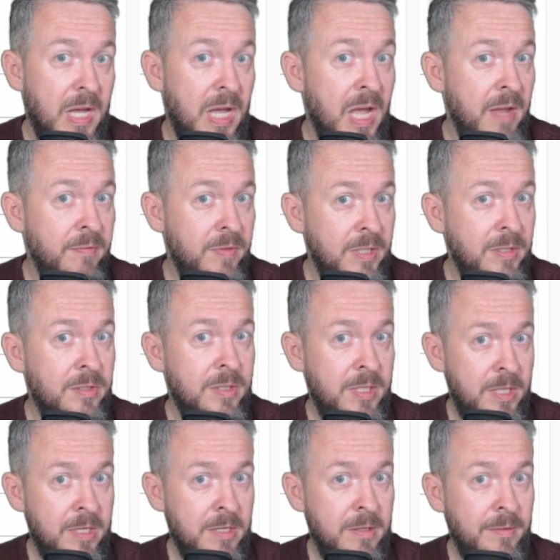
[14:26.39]
I did
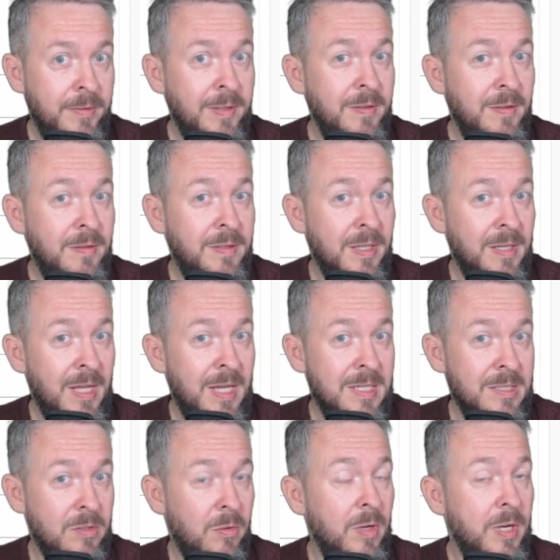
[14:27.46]
hear that it can
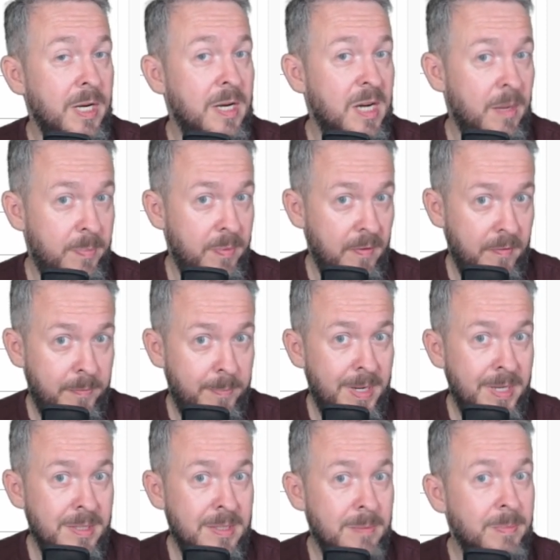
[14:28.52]
last only a couple of months,